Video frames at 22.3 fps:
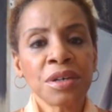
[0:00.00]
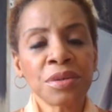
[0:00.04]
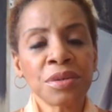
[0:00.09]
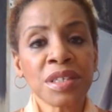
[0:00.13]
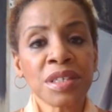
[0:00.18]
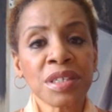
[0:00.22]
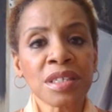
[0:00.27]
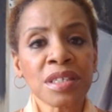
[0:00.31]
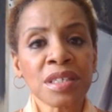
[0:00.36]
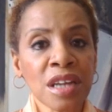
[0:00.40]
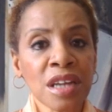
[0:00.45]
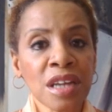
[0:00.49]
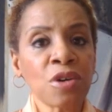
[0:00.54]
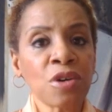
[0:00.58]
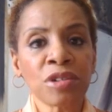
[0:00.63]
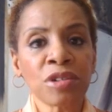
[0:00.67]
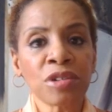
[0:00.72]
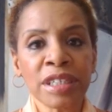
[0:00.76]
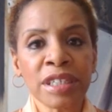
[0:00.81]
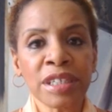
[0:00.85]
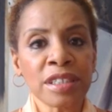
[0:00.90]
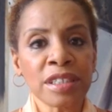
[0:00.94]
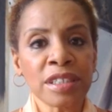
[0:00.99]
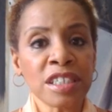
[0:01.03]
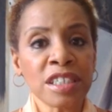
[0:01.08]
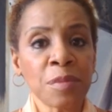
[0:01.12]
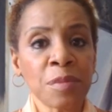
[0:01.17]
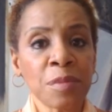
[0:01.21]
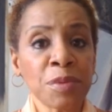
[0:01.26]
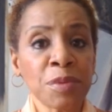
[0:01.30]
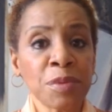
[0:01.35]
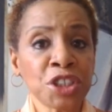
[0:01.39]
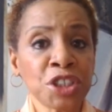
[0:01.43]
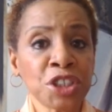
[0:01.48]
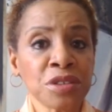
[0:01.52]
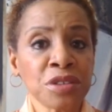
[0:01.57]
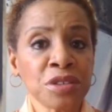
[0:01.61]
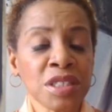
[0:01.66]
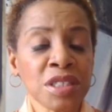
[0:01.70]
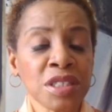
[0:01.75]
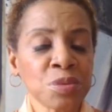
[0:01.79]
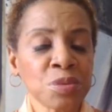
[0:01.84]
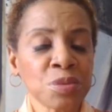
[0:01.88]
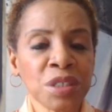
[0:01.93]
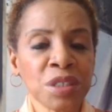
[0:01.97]
who is lowering the
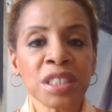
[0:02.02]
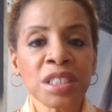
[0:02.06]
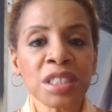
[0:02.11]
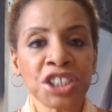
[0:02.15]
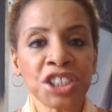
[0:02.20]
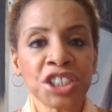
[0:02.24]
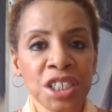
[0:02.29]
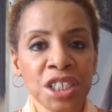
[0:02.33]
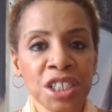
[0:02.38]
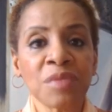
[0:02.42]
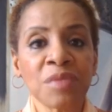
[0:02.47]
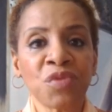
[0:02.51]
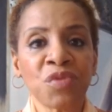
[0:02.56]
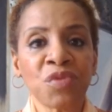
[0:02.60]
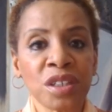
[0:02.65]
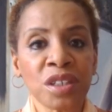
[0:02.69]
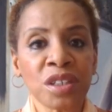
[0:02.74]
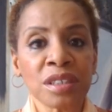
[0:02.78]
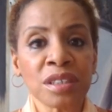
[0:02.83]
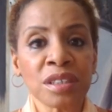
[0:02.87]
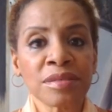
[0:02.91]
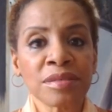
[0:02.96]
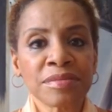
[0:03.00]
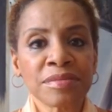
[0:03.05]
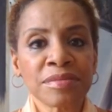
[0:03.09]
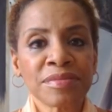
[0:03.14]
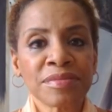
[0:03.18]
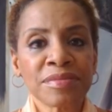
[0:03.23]
temperature. It's really shameful.